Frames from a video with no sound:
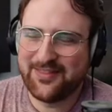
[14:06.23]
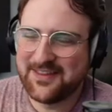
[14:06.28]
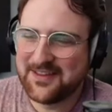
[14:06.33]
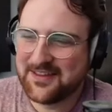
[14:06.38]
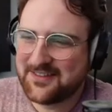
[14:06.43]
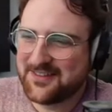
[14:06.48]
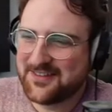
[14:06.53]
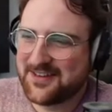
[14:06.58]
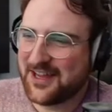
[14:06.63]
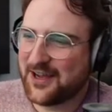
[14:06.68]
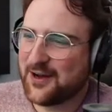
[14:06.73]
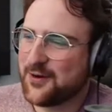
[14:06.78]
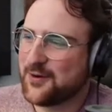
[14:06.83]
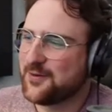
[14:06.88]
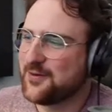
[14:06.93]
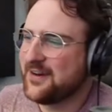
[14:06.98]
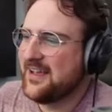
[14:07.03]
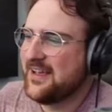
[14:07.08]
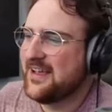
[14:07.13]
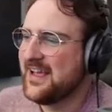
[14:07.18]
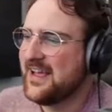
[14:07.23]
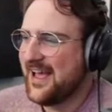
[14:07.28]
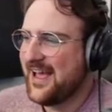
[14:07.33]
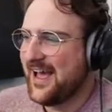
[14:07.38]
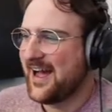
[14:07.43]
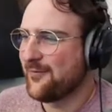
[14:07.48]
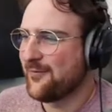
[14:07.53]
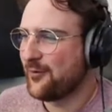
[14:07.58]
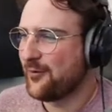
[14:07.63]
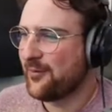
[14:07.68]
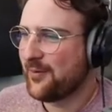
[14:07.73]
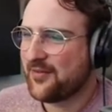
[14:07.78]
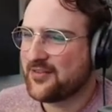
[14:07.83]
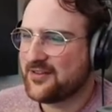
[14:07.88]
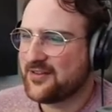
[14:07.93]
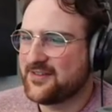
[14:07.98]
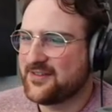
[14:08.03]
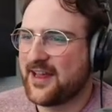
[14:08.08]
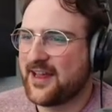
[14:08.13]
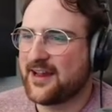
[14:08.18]
this tone, and about
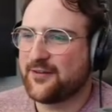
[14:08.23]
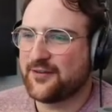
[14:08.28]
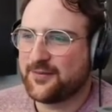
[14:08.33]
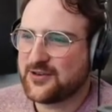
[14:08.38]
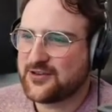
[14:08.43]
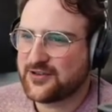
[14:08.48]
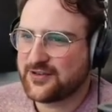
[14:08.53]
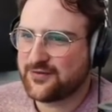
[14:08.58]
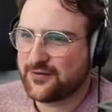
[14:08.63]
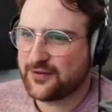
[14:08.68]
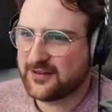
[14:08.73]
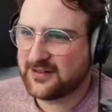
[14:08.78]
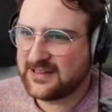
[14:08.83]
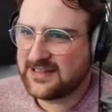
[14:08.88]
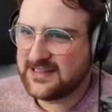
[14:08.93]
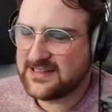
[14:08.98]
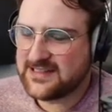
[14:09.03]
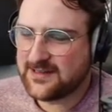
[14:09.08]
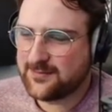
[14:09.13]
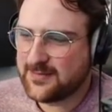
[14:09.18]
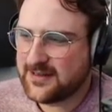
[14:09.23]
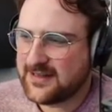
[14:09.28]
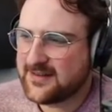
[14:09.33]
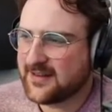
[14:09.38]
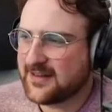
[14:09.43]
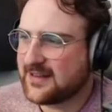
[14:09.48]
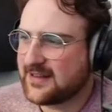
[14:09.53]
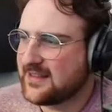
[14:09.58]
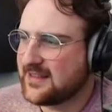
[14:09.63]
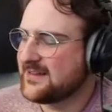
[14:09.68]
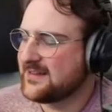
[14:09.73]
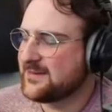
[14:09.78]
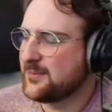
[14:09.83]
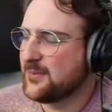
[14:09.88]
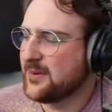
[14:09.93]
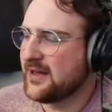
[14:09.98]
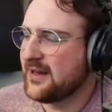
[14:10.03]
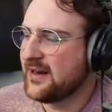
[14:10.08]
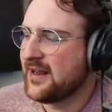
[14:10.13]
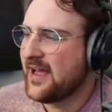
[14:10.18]
this sound, especially for leads and beats like this,
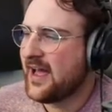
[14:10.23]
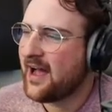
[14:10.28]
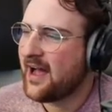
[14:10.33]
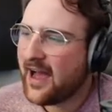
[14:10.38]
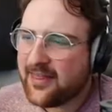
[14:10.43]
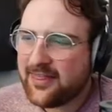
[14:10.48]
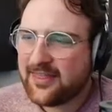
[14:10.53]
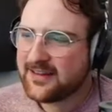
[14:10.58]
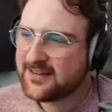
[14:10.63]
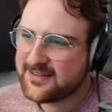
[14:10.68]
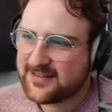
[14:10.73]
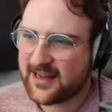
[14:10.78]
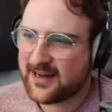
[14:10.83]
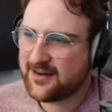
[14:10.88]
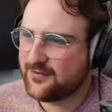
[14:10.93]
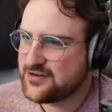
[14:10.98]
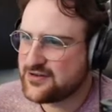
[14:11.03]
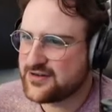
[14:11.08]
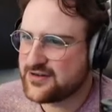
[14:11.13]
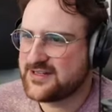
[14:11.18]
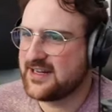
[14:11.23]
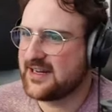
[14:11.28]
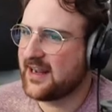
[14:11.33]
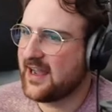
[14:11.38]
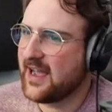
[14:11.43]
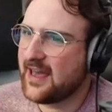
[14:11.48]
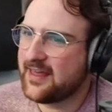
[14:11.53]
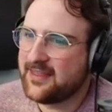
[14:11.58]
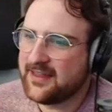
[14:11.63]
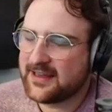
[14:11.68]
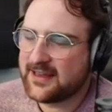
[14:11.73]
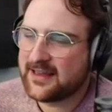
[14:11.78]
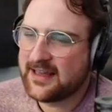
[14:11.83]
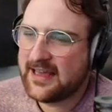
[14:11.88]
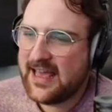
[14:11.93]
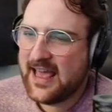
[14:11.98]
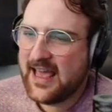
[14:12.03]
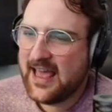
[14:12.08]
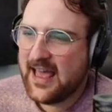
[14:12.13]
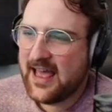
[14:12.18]
but I think it's kind of interesting. I think
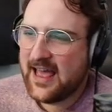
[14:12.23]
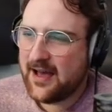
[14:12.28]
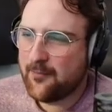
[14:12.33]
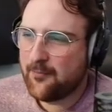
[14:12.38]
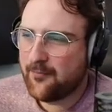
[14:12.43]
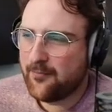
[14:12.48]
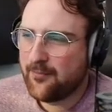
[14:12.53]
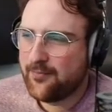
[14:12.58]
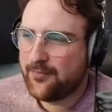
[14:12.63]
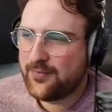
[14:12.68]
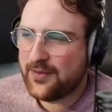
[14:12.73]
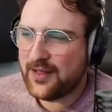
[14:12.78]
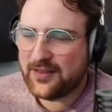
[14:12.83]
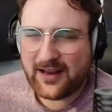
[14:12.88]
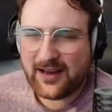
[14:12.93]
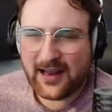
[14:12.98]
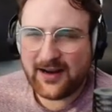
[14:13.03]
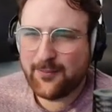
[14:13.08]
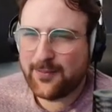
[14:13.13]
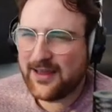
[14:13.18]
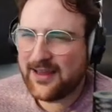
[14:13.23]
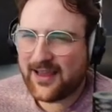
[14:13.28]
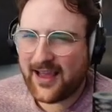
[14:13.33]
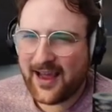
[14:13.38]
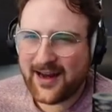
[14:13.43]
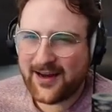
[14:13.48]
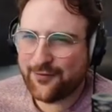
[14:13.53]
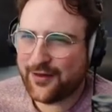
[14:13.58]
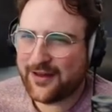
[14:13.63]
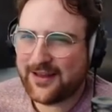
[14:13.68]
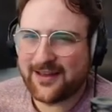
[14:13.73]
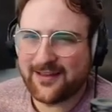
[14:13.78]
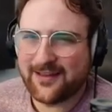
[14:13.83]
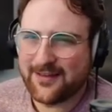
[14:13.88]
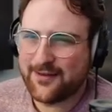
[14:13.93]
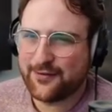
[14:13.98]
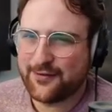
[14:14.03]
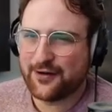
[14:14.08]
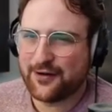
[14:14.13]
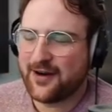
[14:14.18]
it's going to be kind of like a
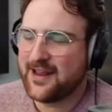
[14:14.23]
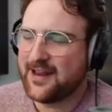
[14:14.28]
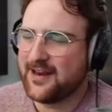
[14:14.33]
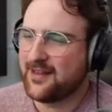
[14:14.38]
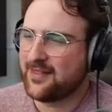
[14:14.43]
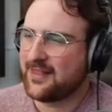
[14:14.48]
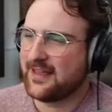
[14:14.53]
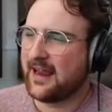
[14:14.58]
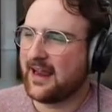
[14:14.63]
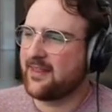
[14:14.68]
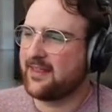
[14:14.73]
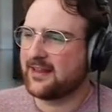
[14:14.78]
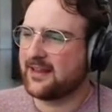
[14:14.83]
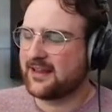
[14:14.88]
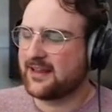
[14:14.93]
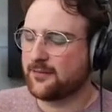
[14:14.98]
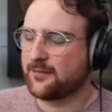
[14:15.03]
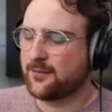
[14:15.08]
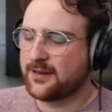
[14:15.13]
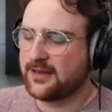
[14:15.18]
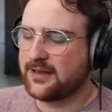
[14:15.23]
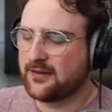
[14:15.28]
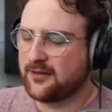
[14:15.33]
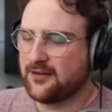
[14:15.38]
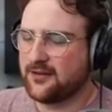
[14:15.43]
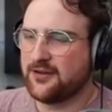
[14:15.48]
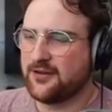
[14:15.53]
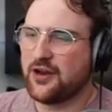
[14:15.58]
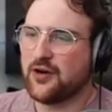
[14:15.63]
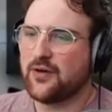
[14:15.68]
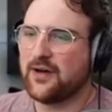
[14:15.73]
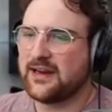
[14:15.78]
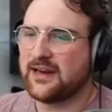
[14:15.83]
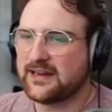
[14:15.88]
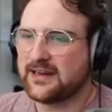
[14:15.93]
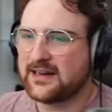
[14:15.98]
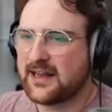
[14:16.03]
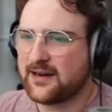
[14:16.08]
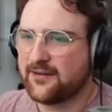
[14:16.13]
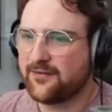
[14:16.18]
love it or hate it thing. I think it'll be a little annoying
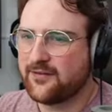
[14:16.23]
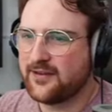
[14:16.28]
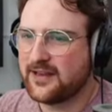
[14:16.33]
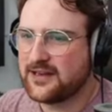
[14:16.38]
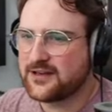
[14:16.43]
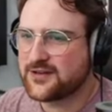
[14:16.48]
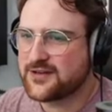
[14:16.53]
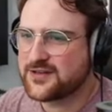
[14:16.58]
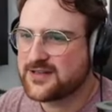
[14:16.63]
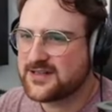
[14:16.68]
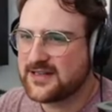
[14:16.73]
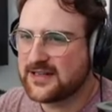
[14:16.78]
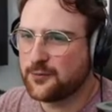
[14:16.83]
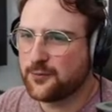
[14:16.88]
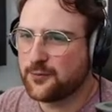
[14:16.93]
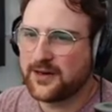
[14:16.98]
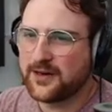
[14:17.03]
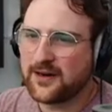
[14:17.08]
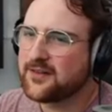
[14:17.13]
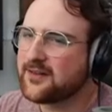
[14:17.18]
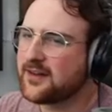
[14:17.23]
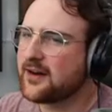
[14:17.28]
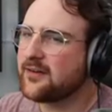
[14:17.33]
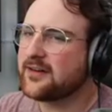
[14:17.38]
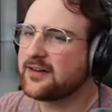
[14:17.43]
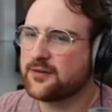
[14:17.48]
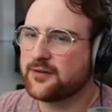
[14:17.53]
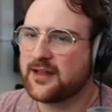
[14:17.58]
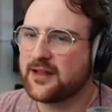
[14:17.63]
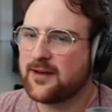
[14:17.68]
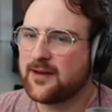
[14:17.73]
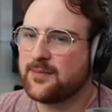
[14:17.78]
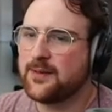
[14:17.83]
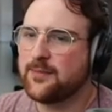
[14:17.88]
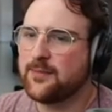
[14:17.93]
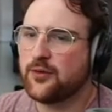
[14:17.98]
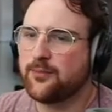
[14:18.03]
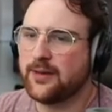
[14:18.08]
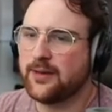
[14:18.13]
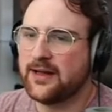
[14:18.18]
and kind of interesting, weird sounding to a lot of
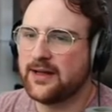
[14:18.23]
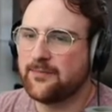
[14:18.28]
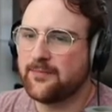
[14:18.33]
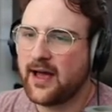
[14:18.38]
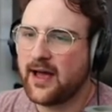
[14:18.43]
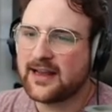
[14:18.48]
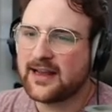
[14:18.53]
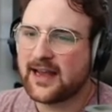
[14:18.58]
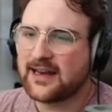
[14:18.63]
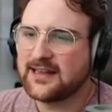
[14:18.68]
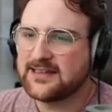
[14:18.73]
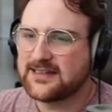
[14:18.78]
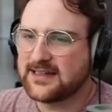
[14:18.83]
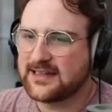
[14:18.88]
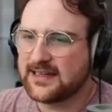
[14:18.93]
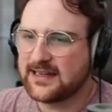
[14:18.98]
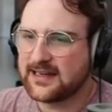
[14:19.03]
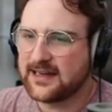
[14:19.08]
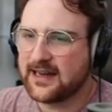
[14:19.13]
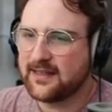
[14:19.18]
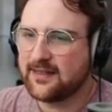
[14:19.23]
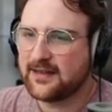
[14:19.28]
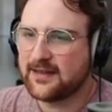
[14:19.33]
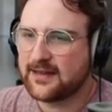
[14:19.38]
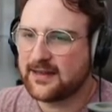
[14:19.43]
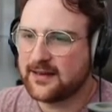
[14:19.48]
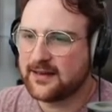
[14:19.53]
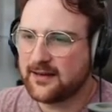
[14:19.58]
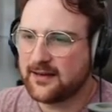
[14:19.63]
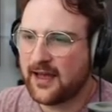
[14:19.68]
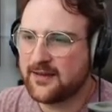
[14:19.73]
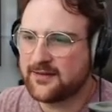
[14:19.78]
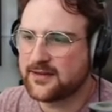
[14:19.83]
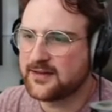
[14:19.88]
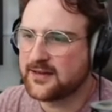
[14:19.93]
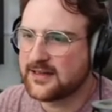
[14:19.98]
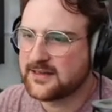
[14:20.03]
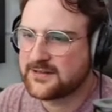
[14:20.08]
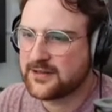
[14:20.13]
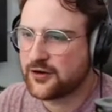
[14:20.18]
people, but I kind of dig it, and I think it has a
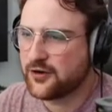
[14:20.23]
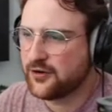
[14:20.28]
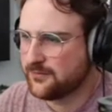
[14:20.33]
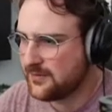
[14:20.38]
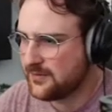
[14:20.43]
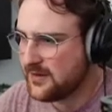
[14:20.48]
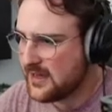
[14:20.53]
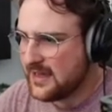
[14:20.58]
nice home